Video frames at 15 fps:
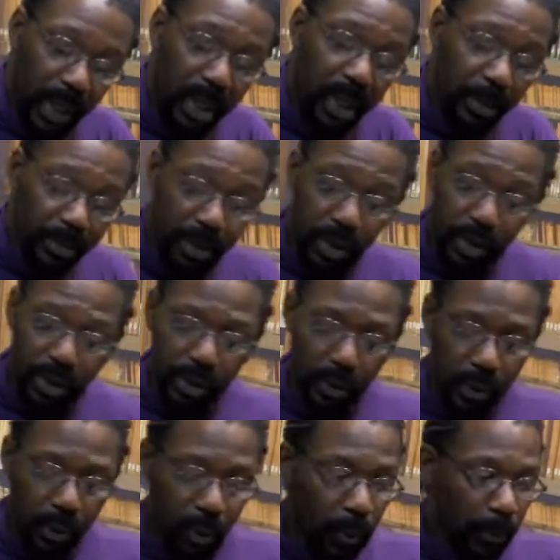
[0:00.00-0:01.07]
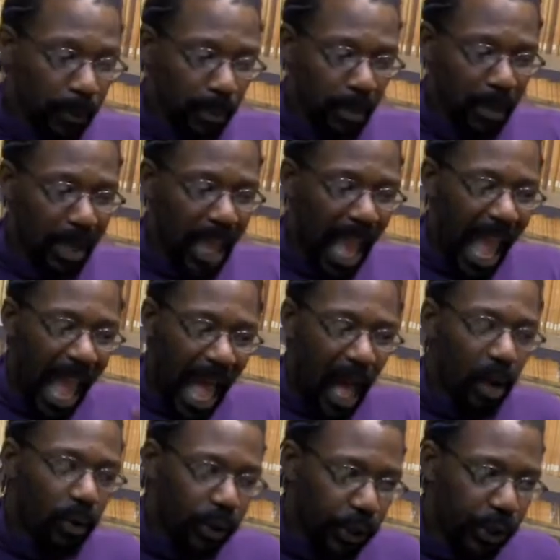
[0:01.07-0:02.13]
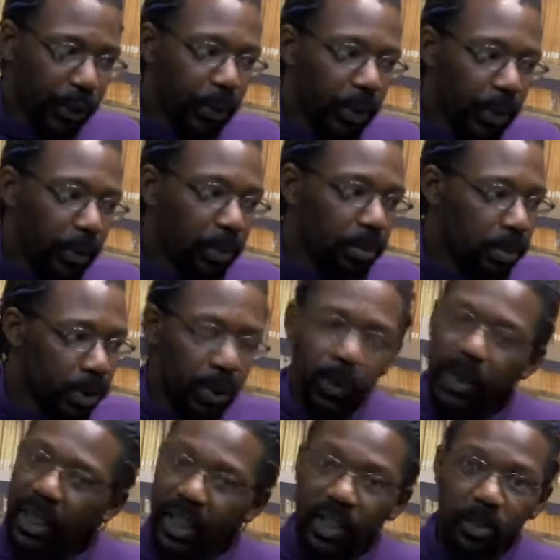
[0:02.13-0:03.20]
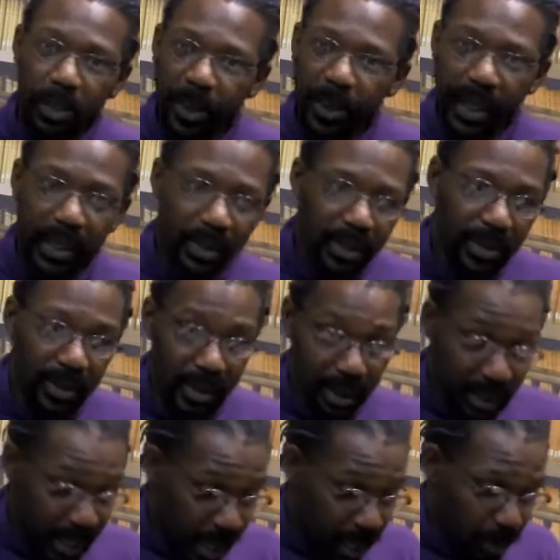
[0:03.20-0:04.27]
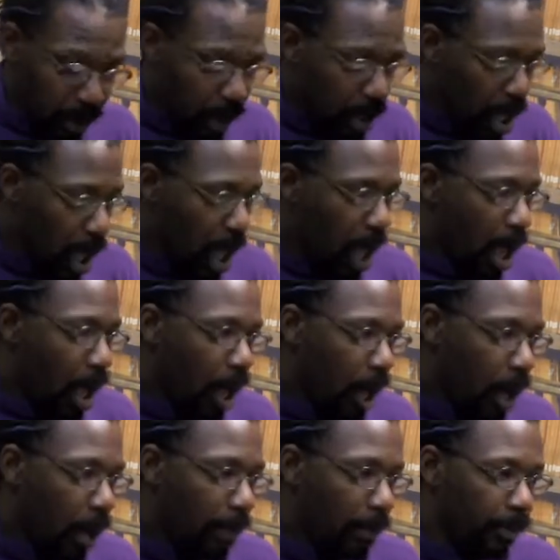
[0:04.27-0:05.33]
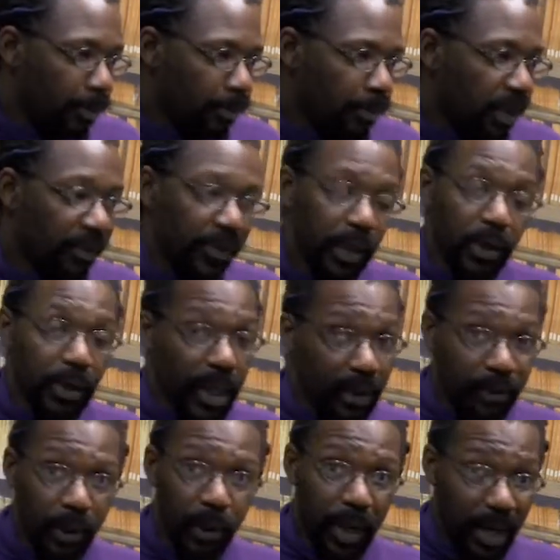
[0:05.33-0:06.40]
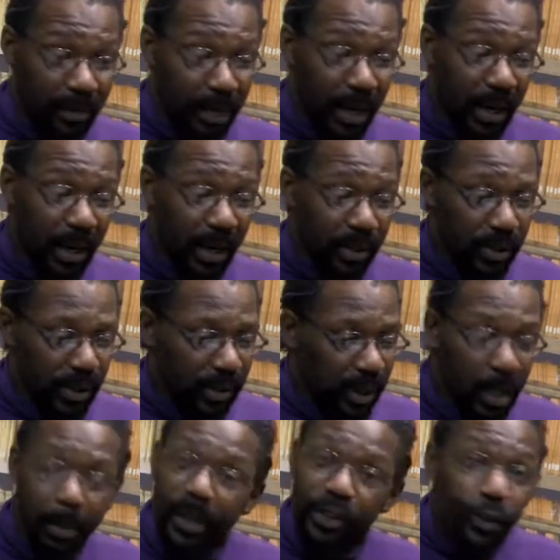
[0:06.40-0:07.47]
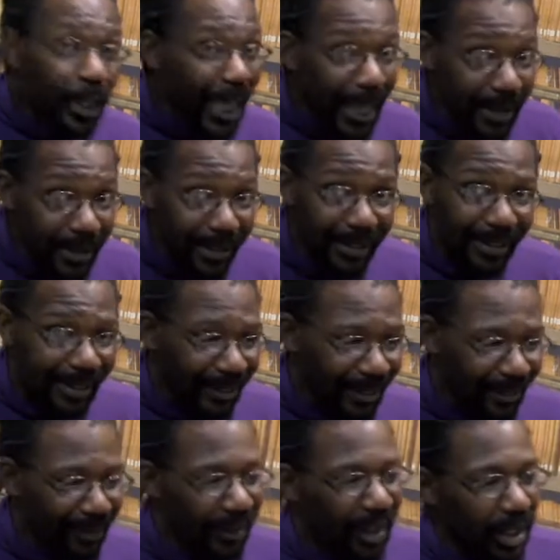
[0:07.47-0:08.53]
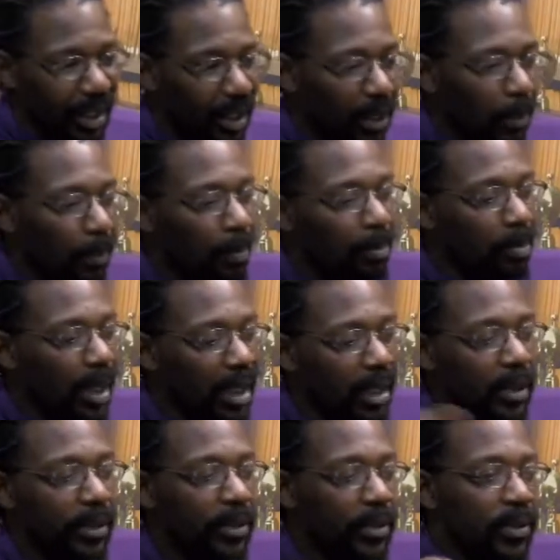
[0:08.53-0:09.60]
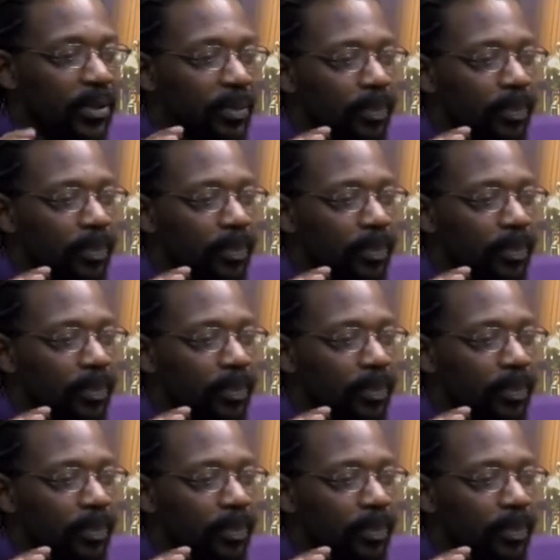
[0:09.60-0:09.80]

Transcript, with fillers: comes to how you're doing experiences at the table. Um, if you don't have your grandparents, and think about your kids, you know, because